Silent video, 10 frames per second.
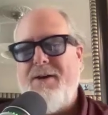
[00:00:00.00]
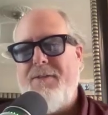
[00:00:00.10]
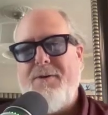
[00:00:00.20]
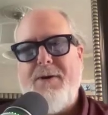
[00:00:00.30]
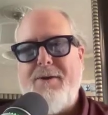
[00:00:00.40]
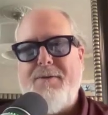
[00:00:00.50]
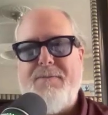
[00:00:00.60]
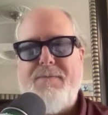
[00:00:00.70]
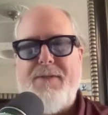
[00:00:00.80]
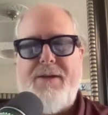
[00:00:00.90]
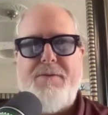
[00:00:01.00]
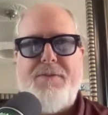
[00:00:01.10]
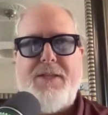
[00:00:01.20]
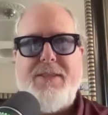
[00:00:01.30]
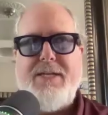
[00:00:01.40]
although I don't I don't
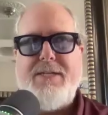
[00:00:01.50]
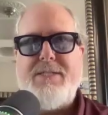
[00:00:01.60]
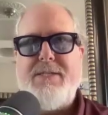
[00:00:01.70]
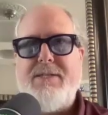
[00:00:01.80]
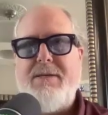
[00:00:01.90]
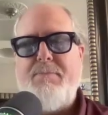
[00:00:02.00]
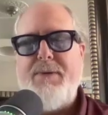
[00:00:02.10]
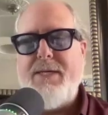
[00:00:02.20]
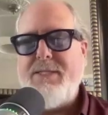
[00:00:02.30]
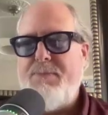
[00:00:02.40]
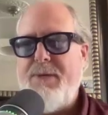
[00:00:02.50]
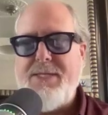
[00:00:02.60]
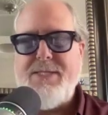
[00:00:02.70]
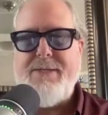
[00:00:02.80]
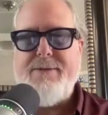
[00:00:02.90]
think that is as big a
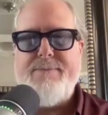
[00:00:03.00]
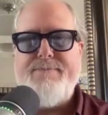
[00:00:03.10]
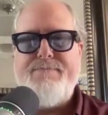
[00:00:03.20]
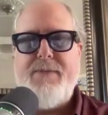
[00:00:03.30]
deal.